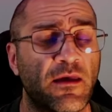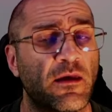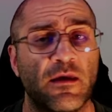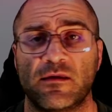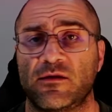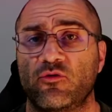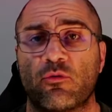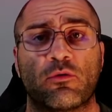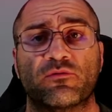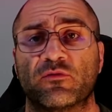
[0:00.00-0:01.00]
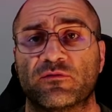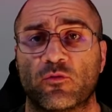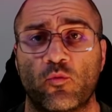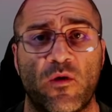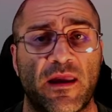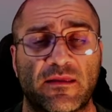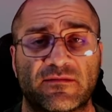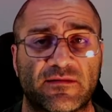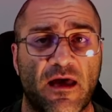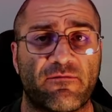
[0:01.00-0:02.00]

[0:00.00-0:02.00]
You do all sorts of weird stuff